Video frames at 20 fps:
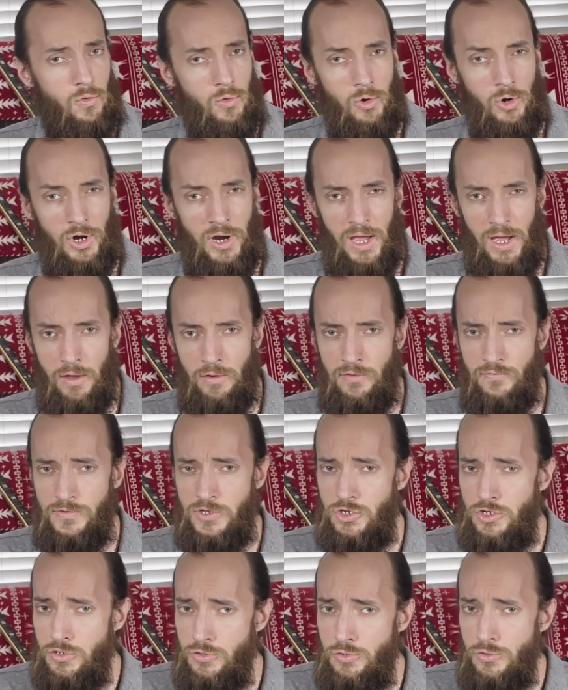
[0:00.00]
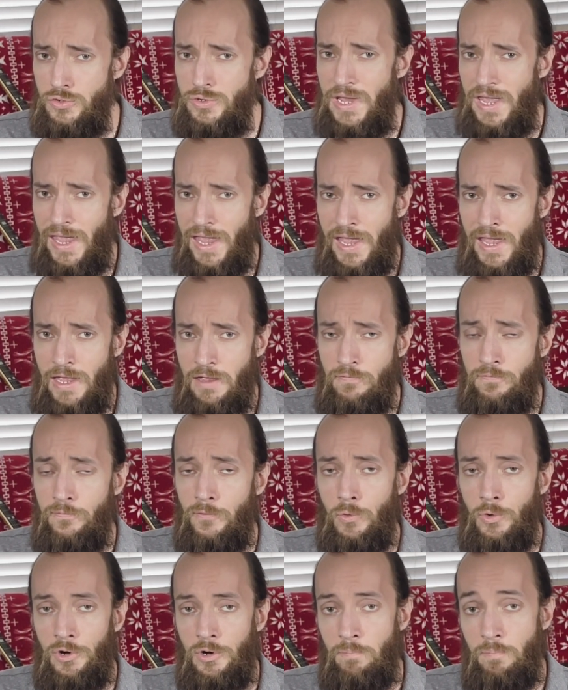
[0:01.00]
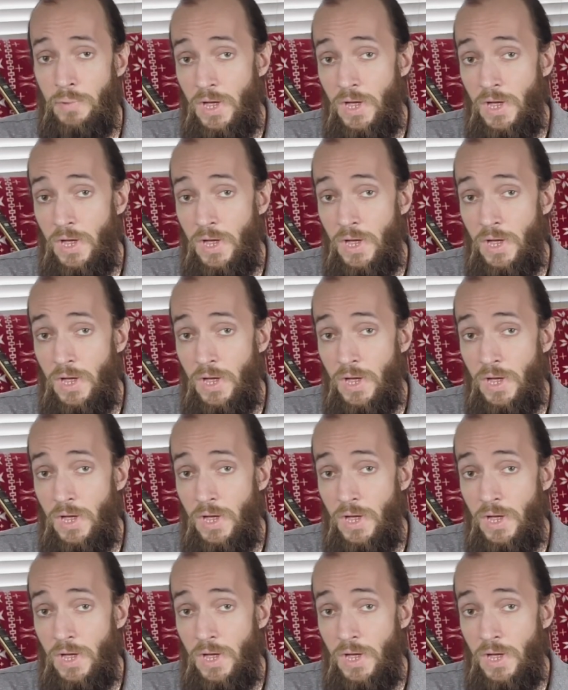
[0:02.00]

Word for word: or out of tune A4,